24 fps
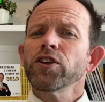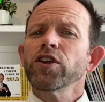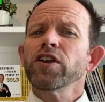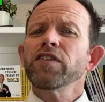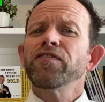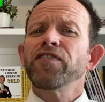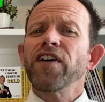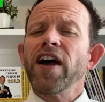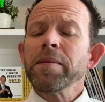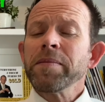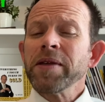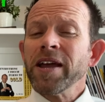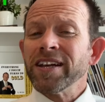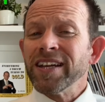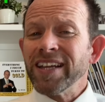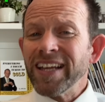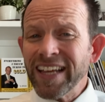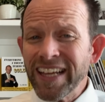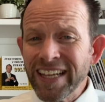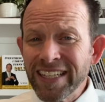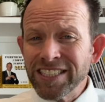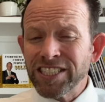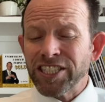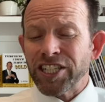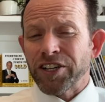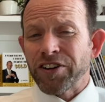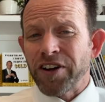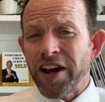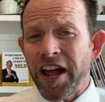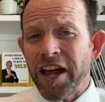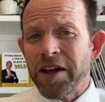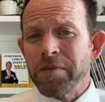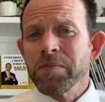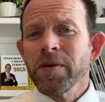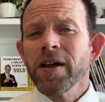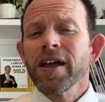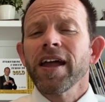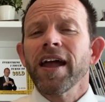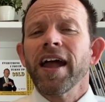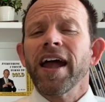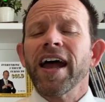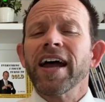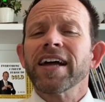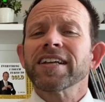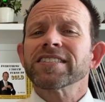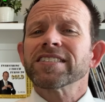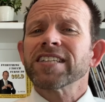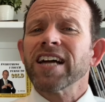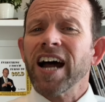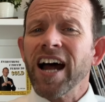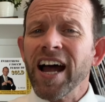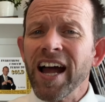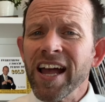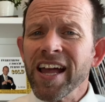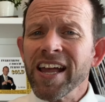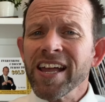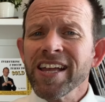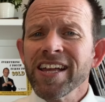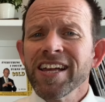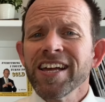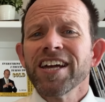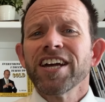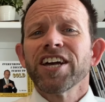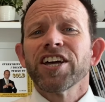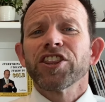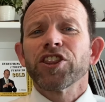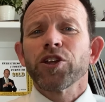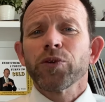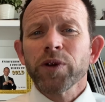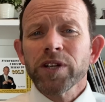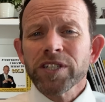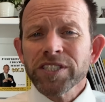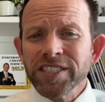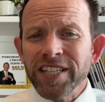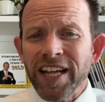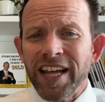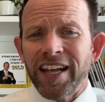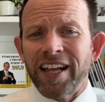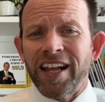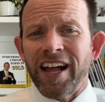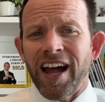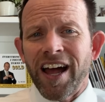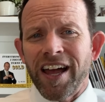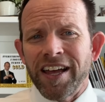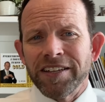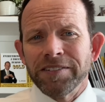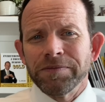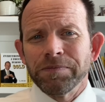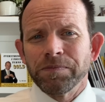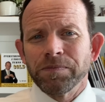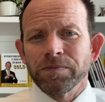you can find me on Instagram at Ty the Real Estate Guy.